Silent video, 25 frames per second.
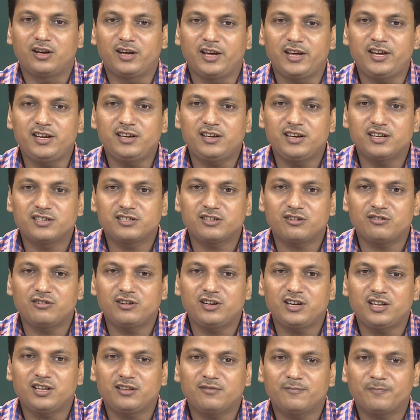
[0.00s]
In laser
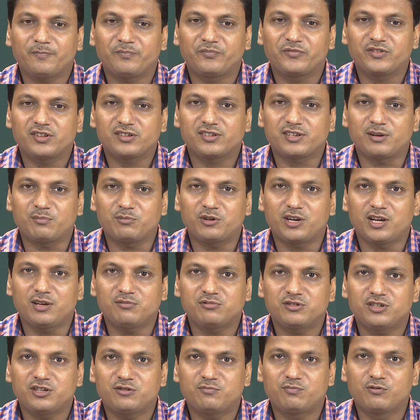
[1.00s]
welding
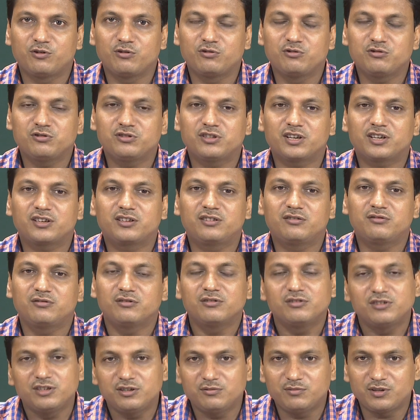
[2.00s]
sometimes it produces
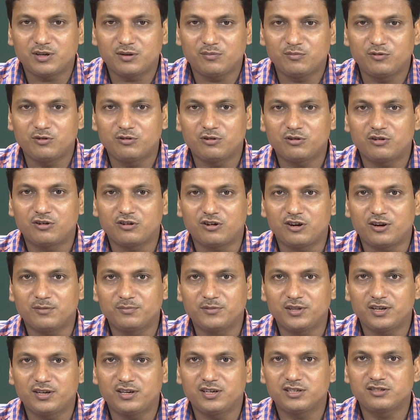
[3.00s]
the mode
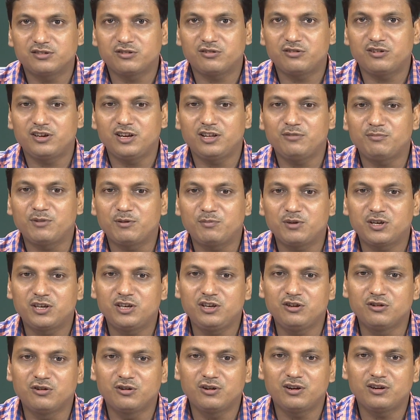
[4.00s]
of the laser welding maybe
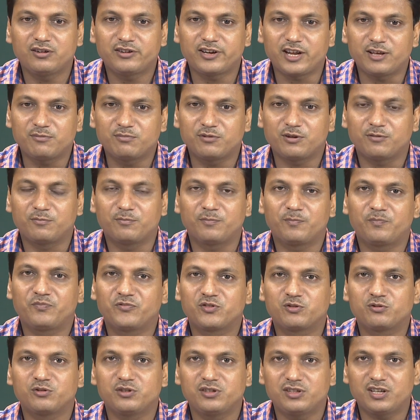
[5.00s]
keyhole type of.
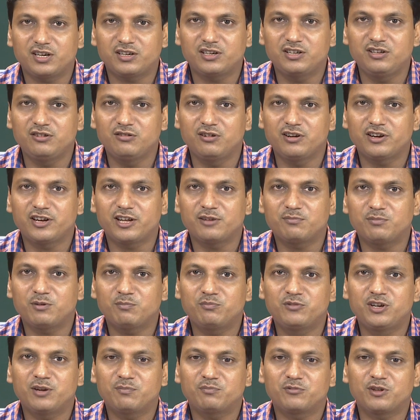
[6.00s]
So, in that keyhole type
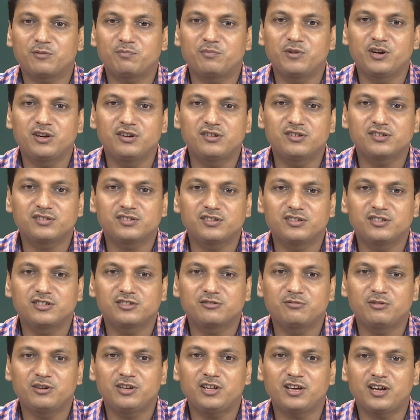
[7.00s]
of depth of penetration is
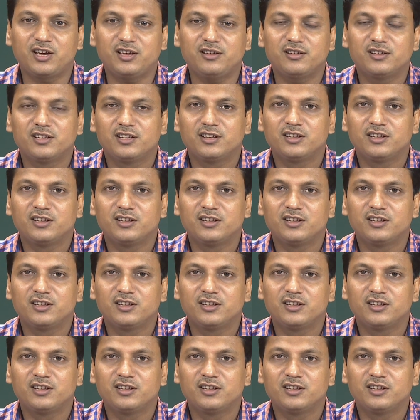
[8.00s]
very high.